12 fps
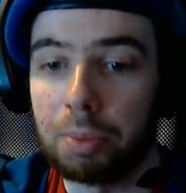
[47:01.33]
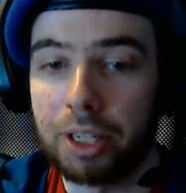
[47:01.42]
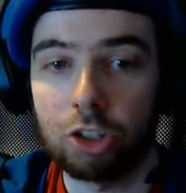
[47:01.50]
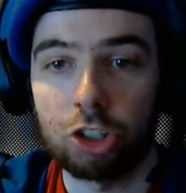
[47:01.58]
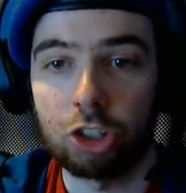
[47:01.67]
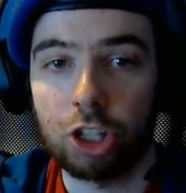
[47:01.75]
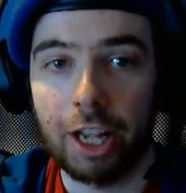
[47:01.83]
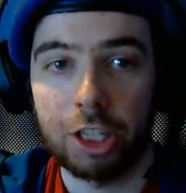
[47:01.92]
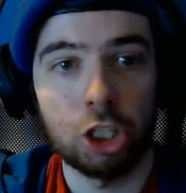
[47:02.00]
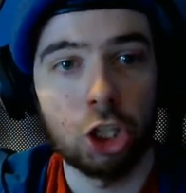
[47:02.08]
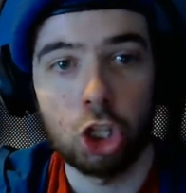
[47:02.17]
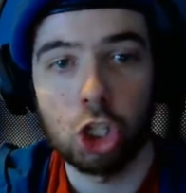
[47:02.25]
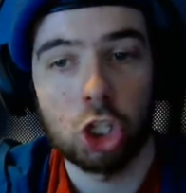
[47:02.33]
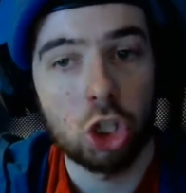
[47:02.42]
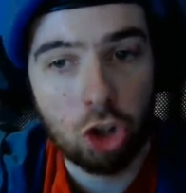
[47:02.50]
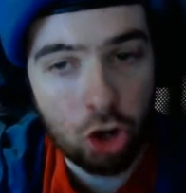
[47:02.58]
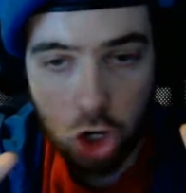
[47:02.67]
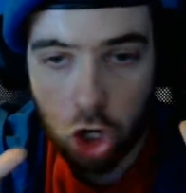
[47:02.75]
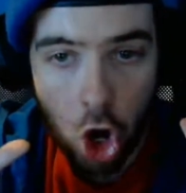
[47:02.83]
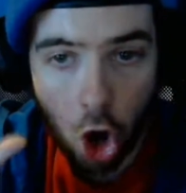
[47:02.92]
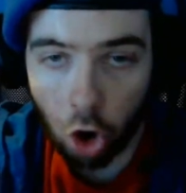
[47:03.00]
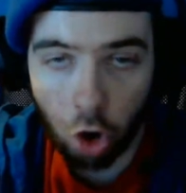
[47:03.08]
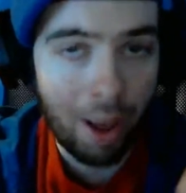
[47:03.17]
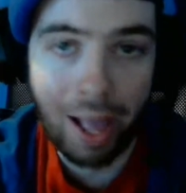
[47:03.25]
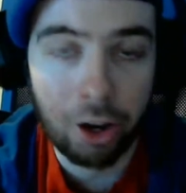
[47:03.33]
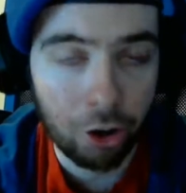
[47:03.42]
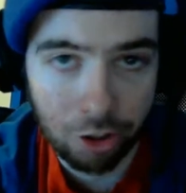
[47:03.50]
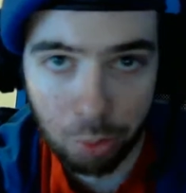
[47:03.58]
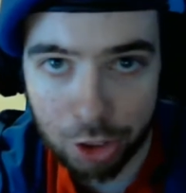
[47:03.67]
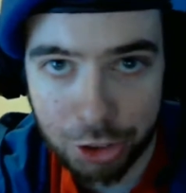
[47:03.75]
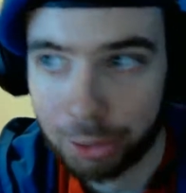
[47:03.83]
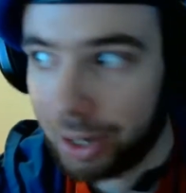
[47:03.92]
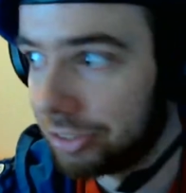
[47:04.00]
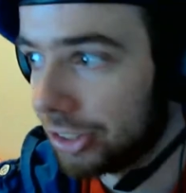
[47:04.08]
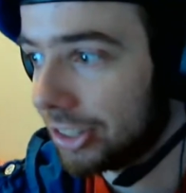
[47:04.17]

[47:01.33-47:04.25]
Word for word: there's like n no pattern whatsoever.